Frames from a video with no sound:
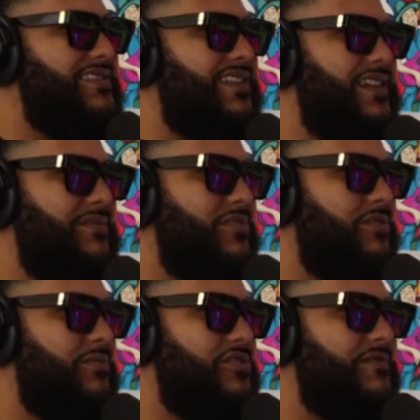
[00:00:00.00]
the time,
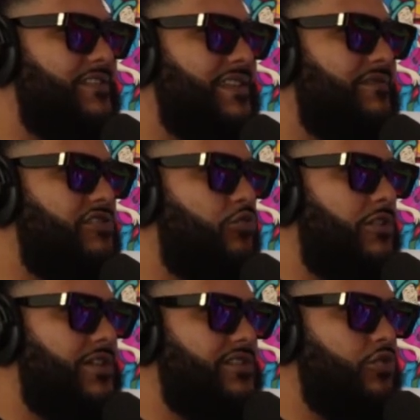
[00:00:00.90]
bro, most of us have to
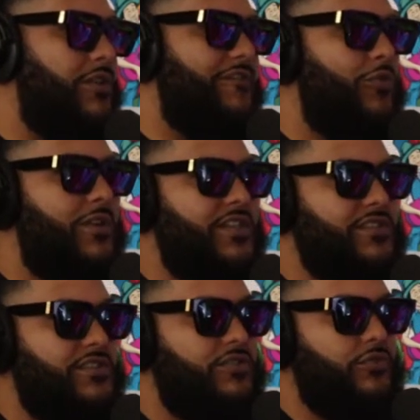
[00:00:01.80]
work into our
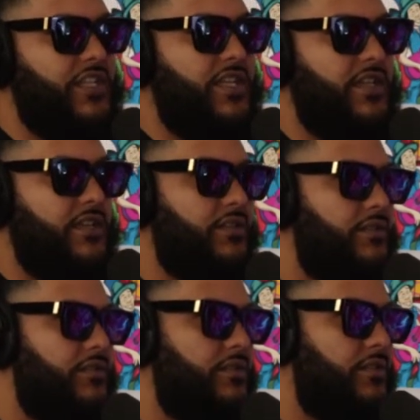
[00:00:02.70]
40s until we get it.
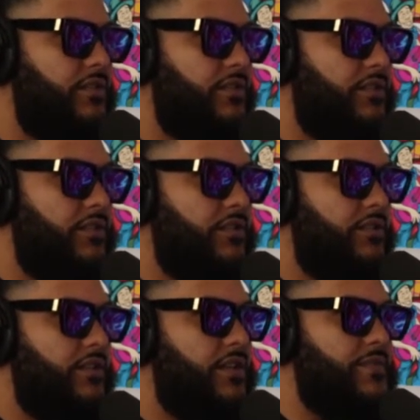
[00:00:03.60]

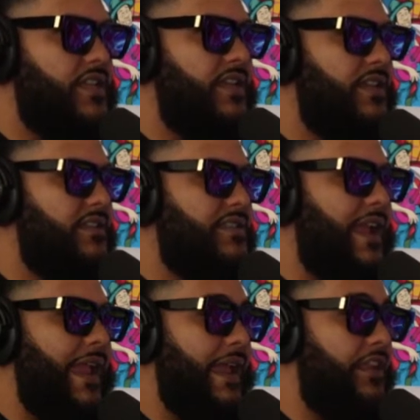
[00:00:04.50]
You know what I'm saying? And it's
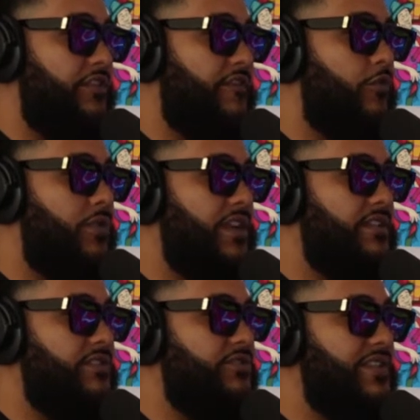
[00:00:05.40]
like in your
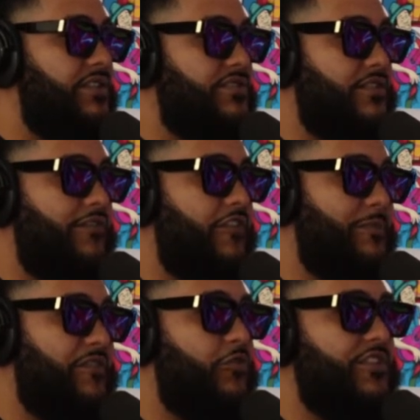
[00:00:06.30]
40s, you set yourself
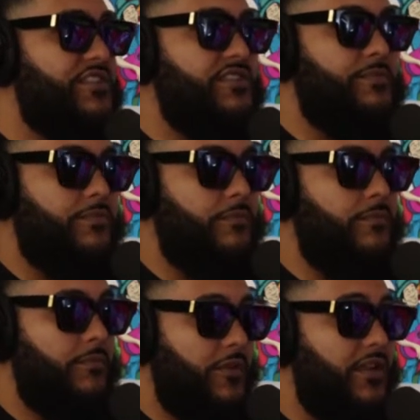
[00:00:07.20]
up. Your 40s is
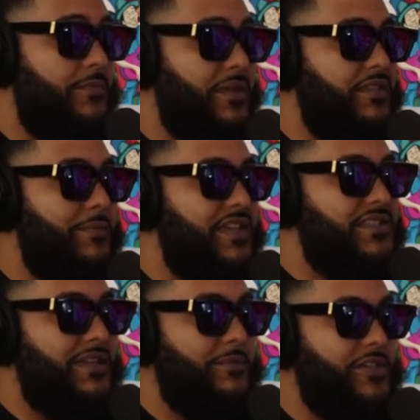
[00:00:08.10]
gonna be the
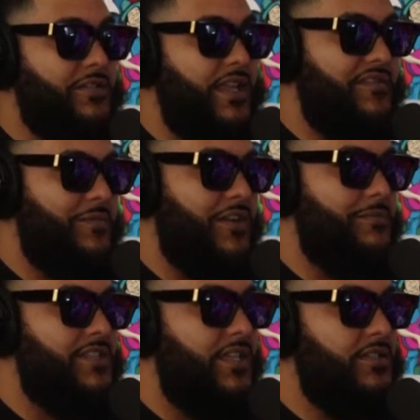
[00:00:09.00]
best time of your life, bro.
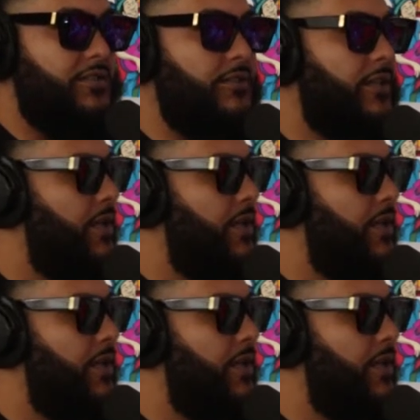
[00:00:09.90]
I'm telling you.